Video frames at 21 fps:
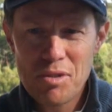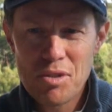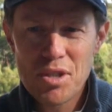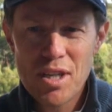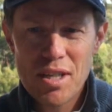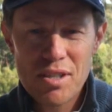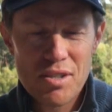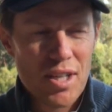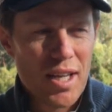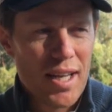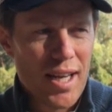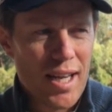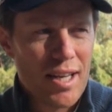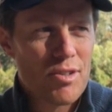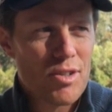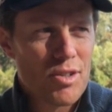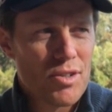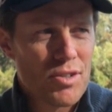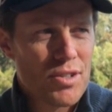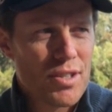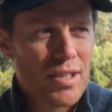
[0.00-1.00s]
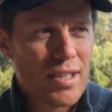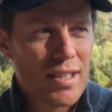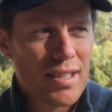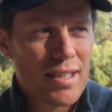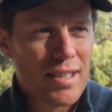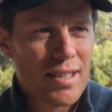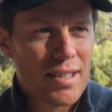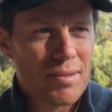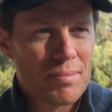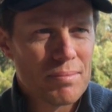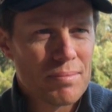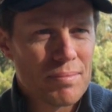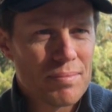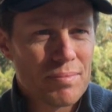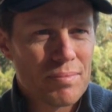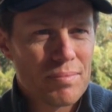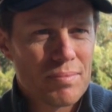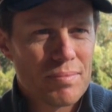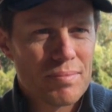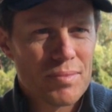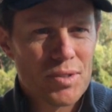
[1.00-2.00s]
would have to say St Andrews,
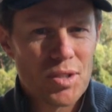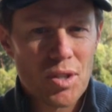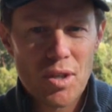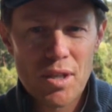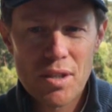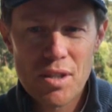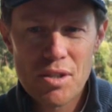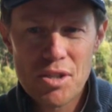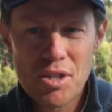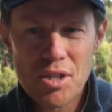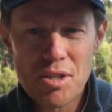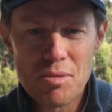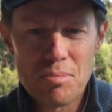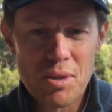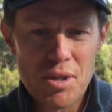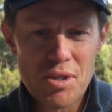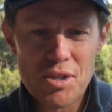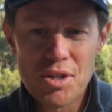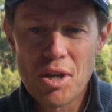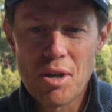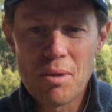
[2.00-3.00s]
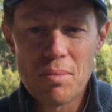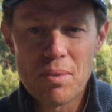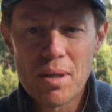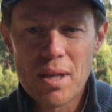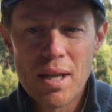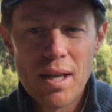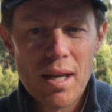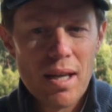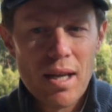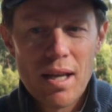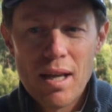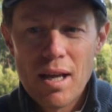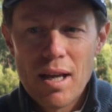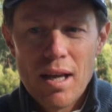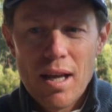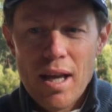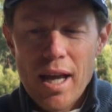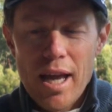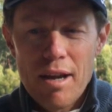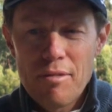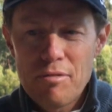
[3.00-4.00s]
um, side of this year's British Open.
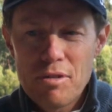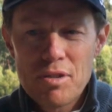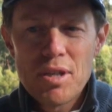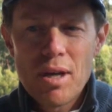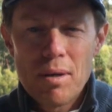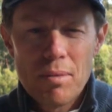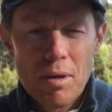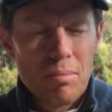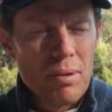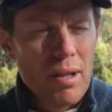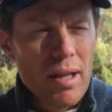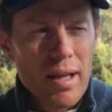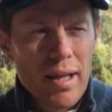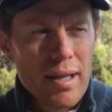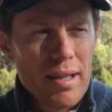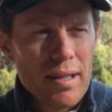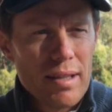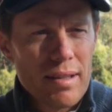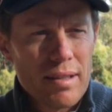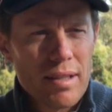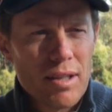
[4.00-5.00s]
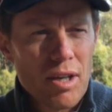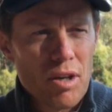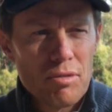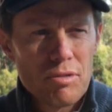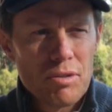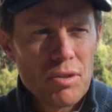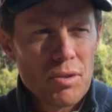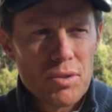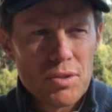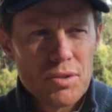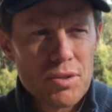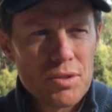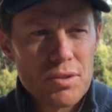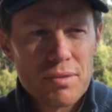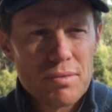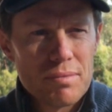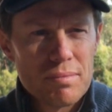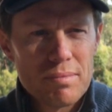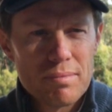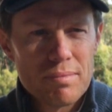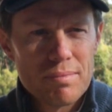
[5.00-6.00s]
Every time I play it, the golf
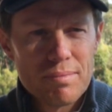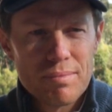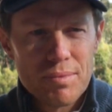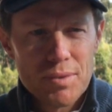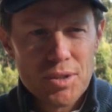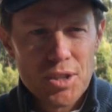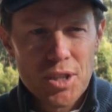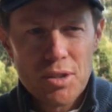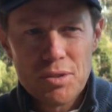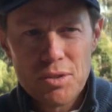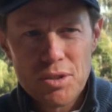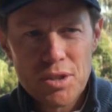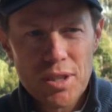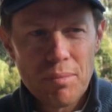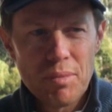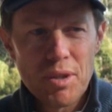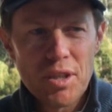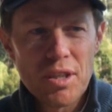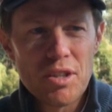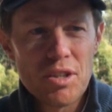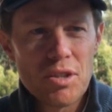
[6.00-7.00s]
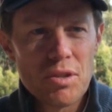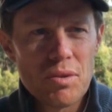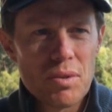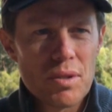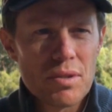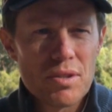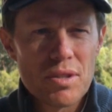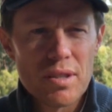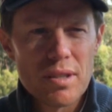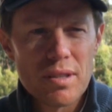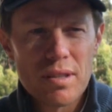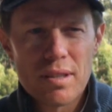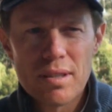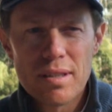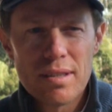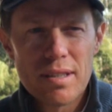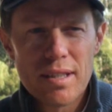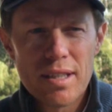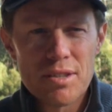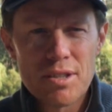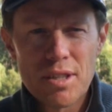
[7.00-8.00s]
course shows something new. It's
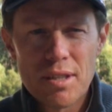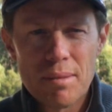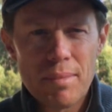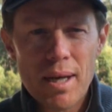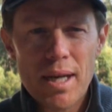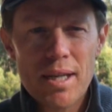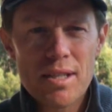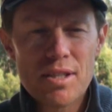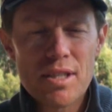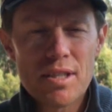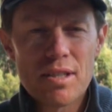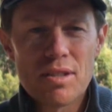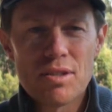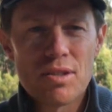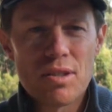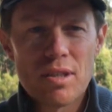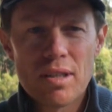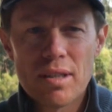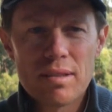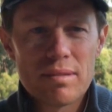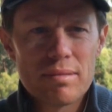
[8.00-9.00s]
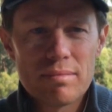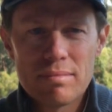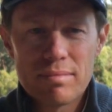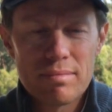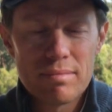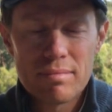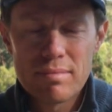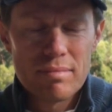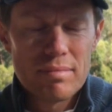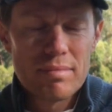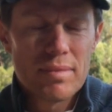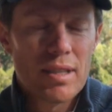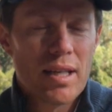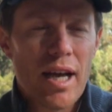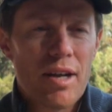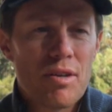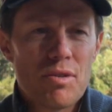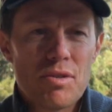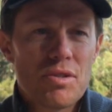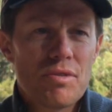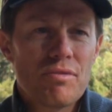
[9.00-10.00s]
a it's an amazing design.
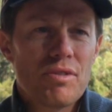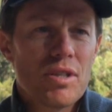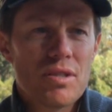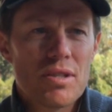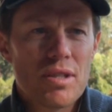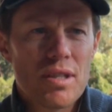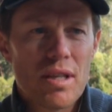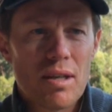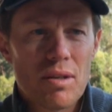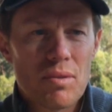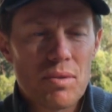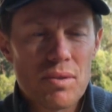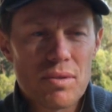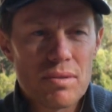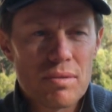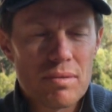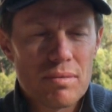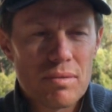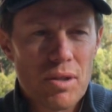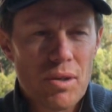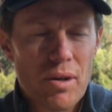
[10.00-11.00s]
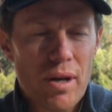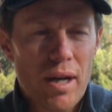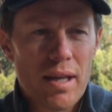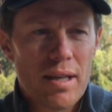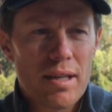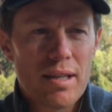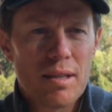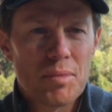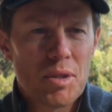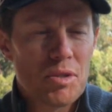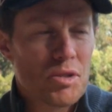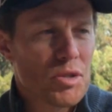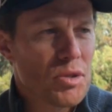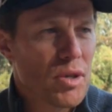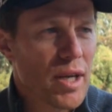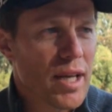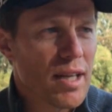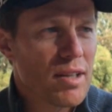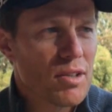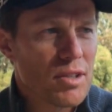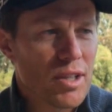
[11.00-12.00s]
Hundreds of years ago, it was created. I'm not
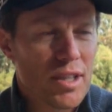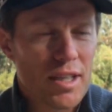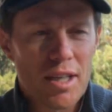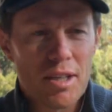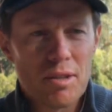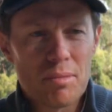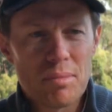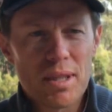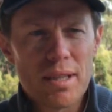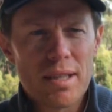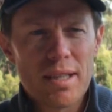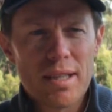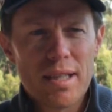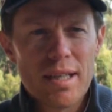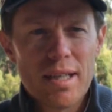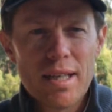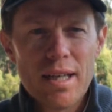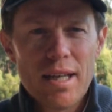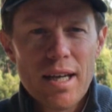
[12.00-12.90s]
sure how long ago, but